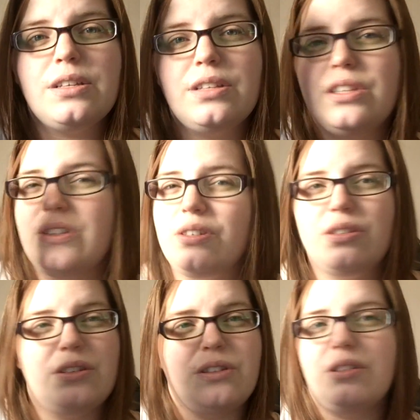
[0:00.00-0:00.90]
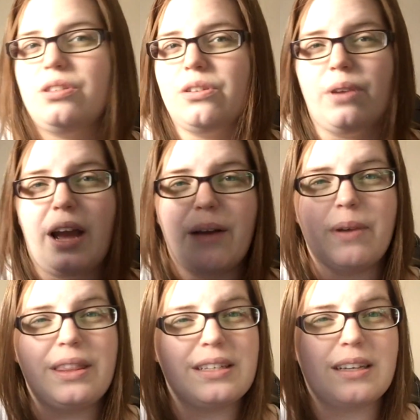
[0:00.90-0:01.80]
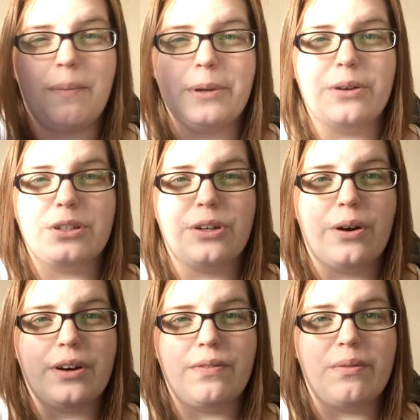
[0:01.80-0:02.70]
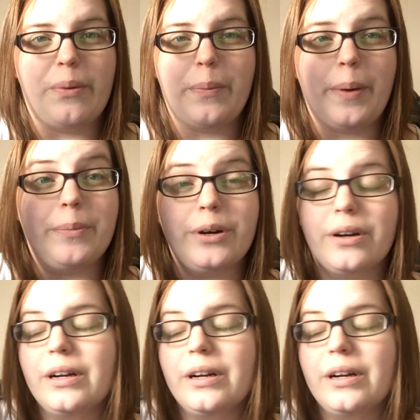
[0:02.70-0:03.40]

So yeah, I read this a couple years ago, I don't even remember.